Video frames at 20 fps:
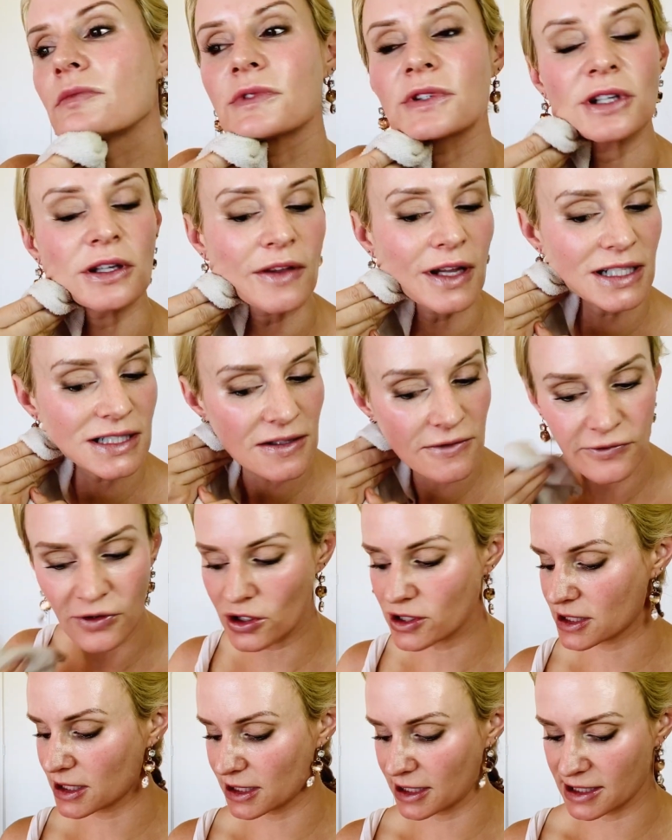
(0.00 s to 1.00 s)
So that's the
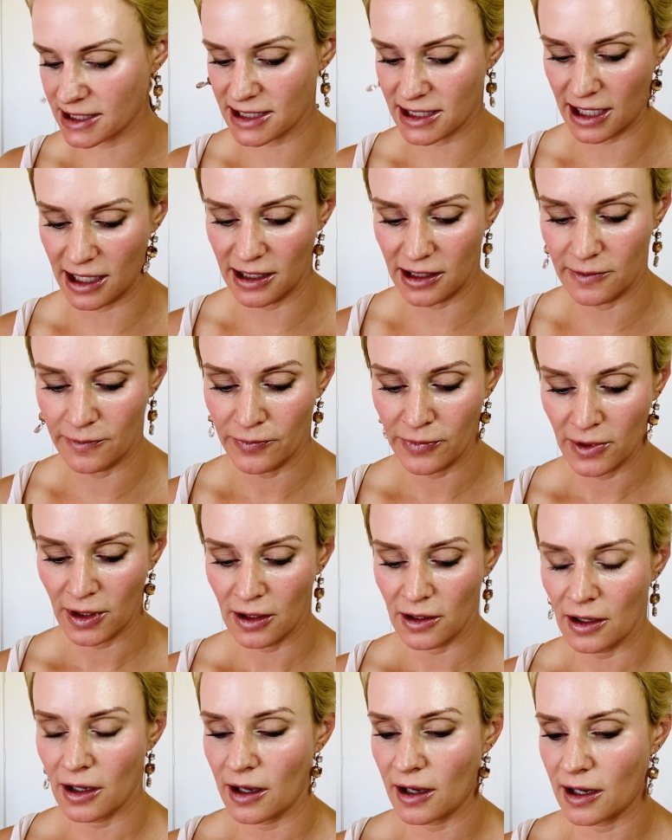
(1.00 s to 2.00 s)
first cleanse there.
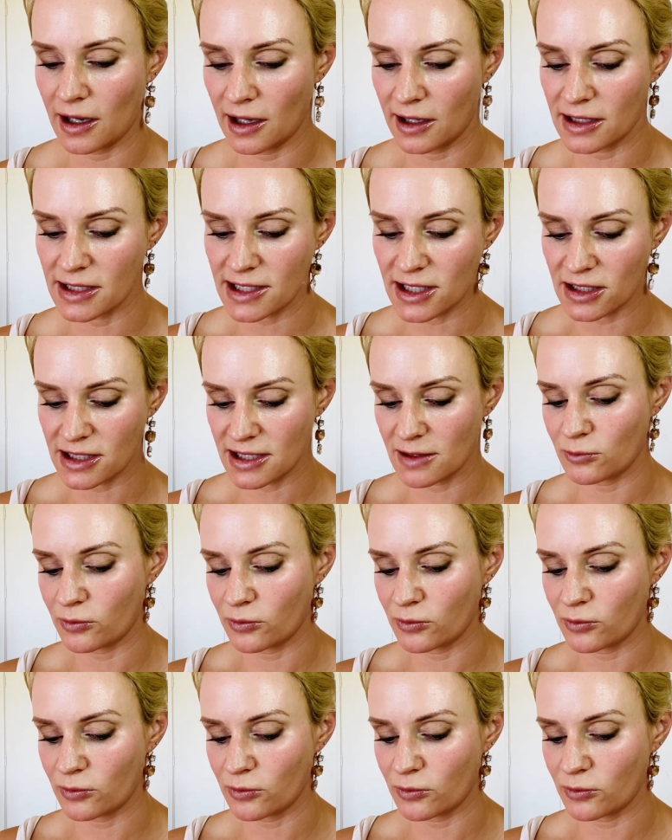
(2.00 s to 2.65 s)
And so